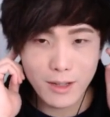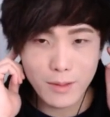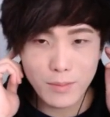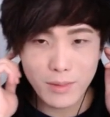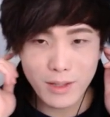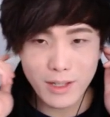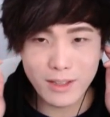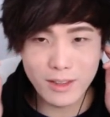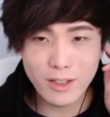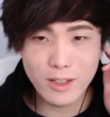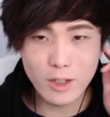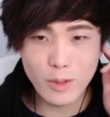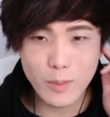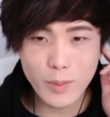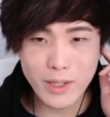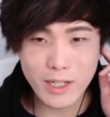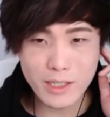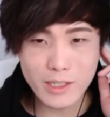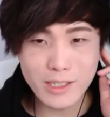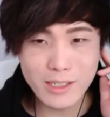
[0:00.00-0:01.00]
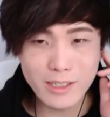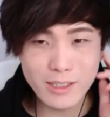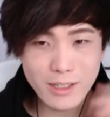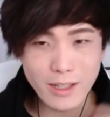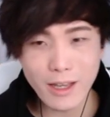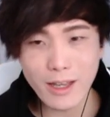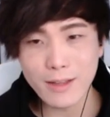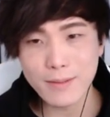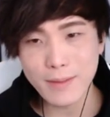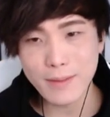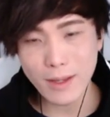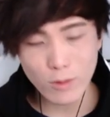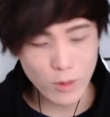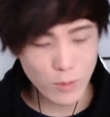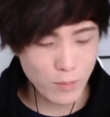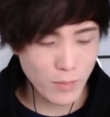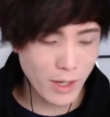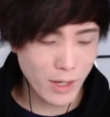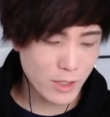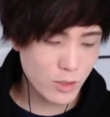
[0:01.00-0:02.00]
play a little bit of GTA, and we
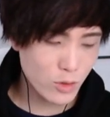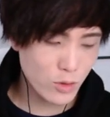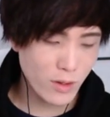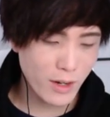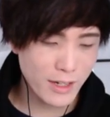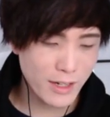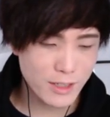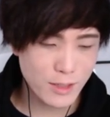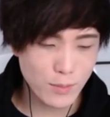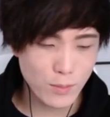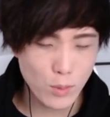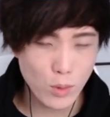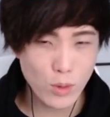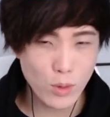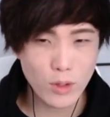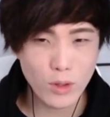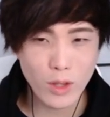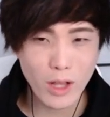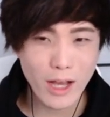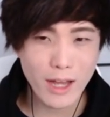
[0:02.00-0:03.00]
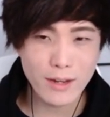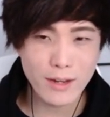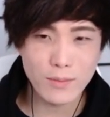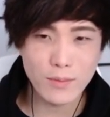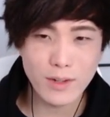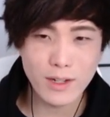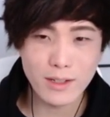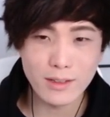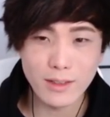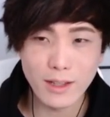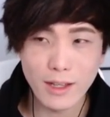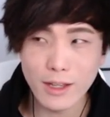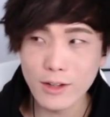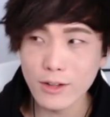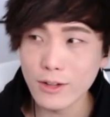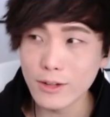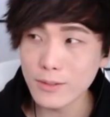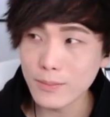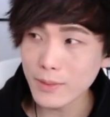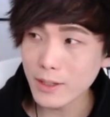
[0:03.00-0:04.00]
might try some more Elden Ring
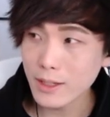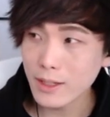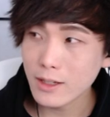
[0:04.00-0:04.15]
later.